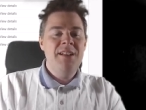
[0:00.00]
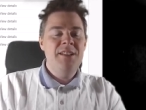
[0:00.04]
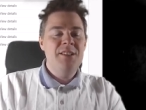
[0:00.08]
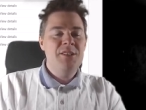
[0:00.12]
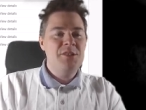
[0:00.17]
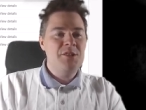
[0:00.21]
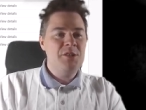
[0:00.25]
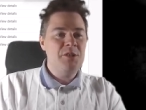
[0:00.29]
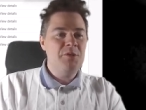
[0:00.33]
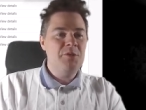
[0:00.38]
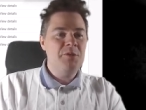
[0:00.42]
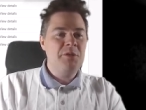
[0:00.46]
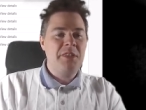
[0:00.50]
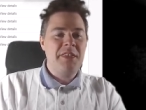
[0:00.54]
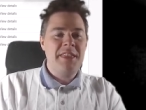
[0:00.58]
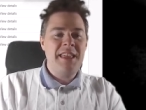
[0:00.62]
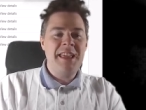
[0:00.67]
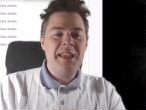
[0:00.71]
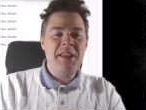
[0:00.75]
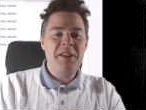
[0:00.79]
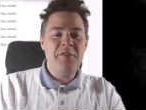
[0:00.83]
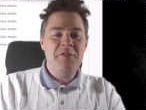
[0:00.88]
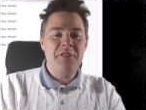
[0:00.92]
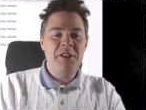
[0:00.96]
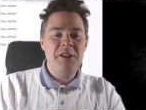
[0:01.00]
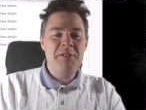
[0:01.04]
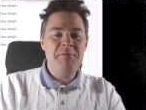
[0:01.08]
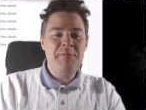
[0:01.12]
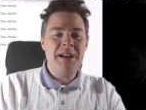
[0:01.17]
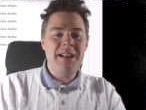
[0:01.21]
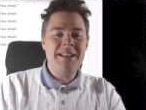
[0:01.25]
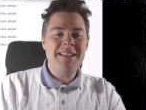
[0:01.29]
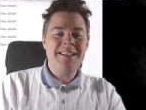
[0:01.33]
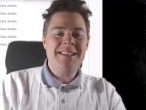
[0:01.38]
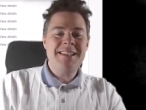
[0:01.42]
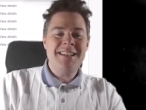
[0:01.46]
So thank you very
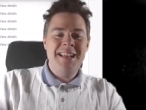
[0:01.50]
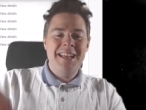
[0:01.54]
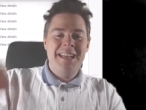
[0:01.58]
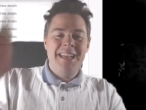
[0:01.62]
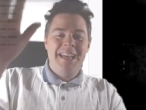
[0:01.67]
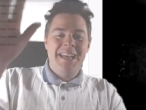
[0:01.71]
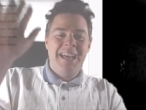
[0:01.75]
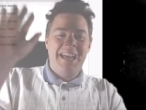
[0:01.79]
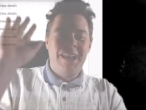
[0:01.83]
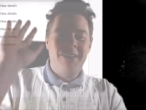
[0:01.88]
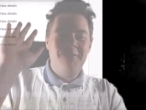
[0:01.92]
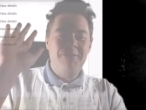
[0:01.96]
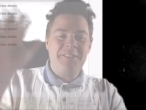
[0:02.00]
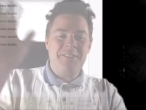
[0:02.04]
much. Have a